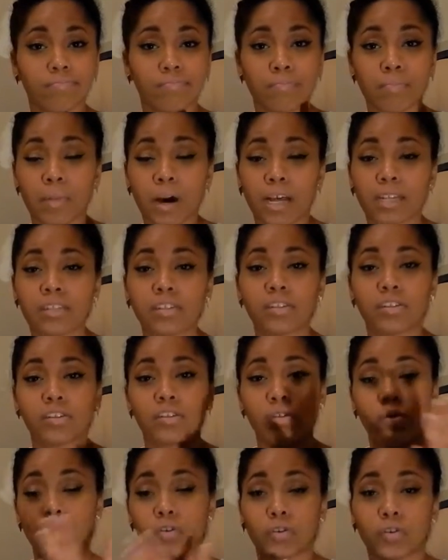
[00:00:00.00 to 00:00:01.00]

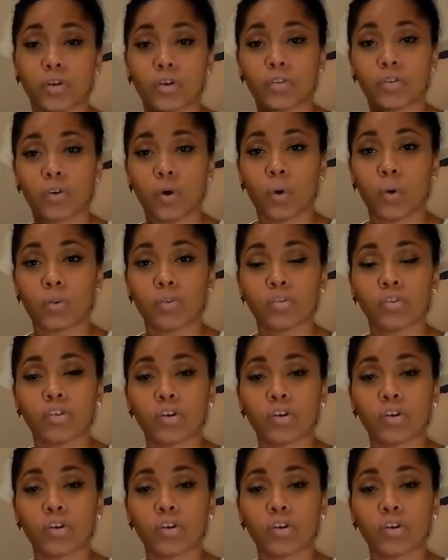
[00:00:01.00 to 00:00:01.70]
months to 2 years old.